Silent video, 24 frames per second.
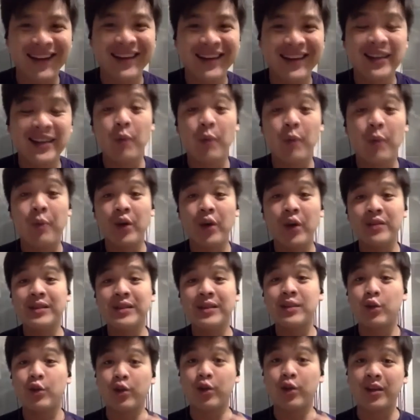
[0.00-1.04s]
So because that's a
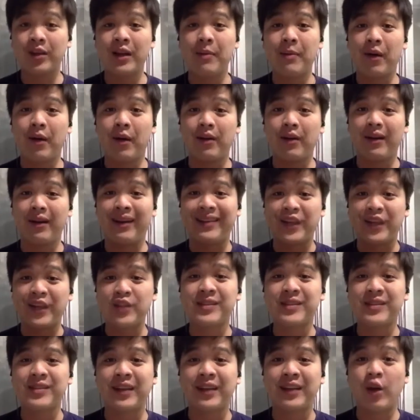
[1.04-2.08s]
good thing about intention
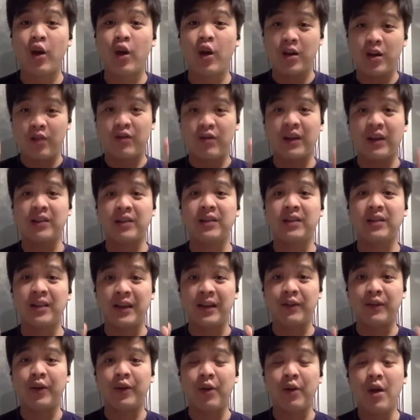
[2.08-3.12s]
setting on a regular
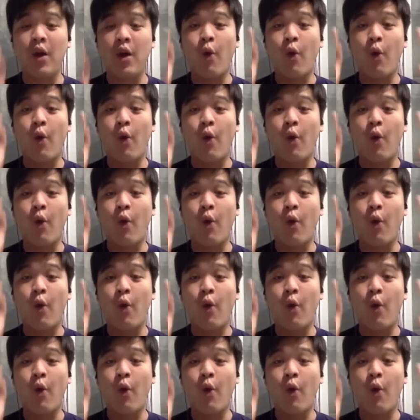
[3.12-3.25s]
level.